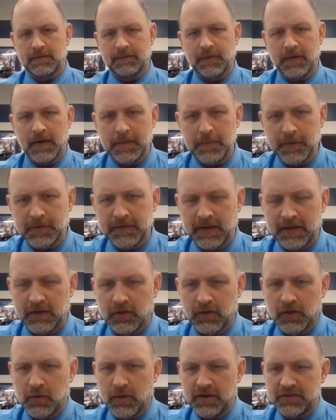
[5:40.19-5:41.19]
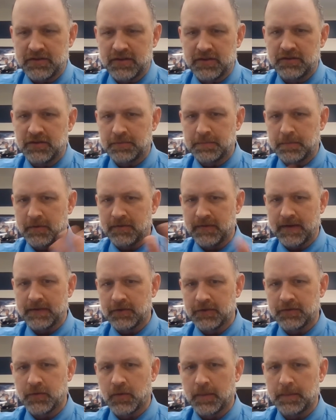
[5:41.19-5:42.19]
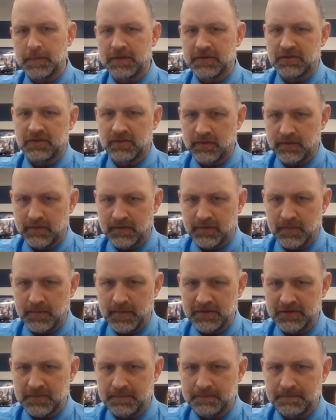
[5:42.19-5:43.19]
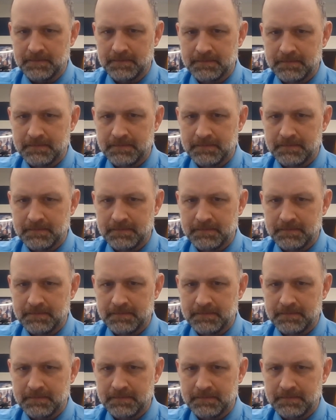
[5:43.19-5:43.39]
for any particular question, is just provide those 4 pieces of information.